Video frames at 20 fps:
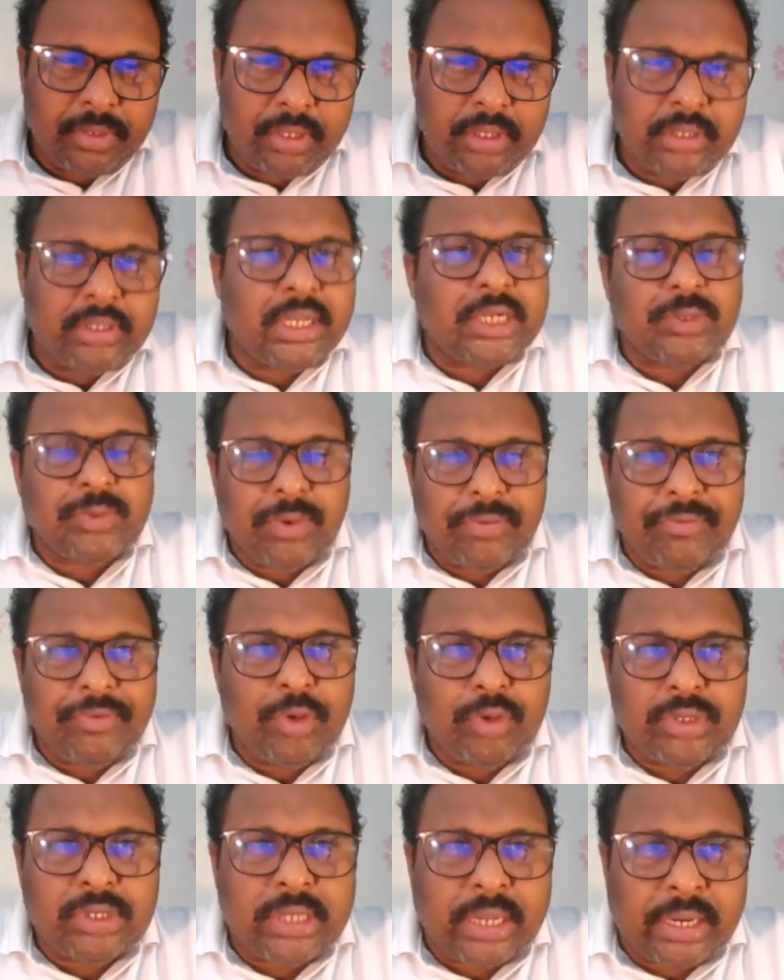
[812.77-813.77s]
That's why we
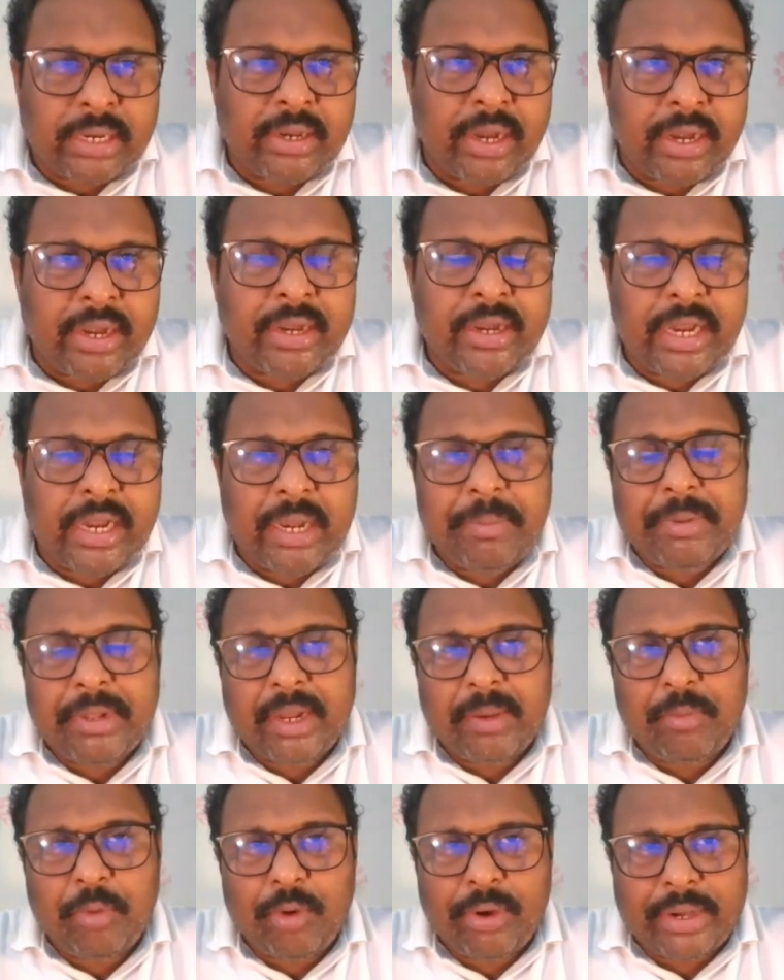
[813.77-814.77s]
use circular and
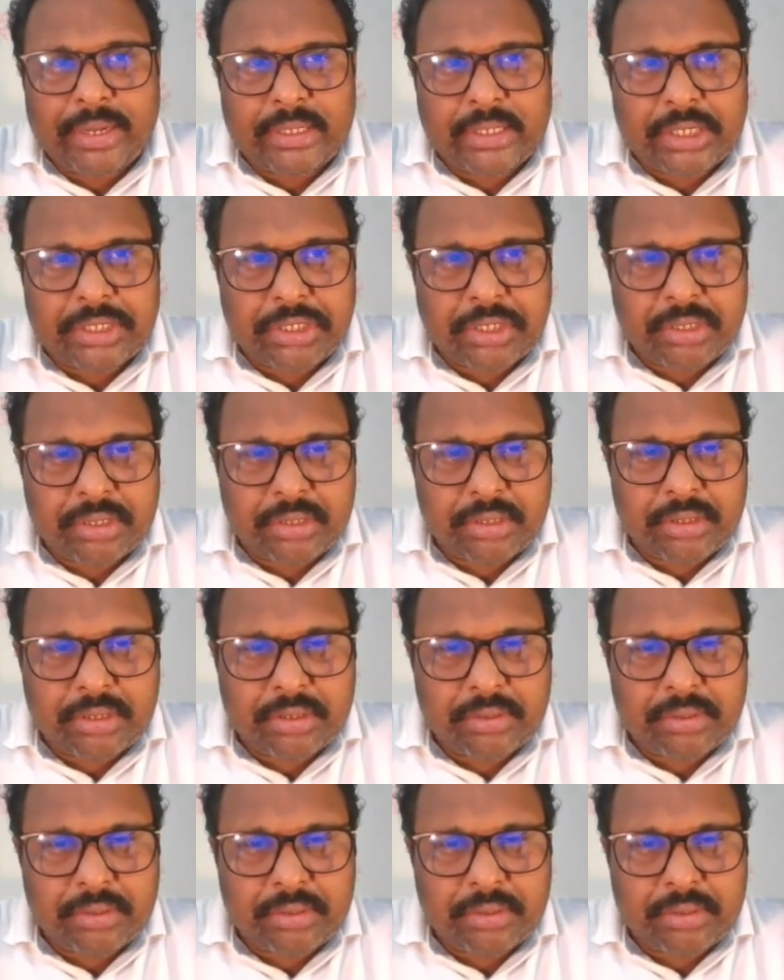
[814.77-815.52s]
elliptical polarizations.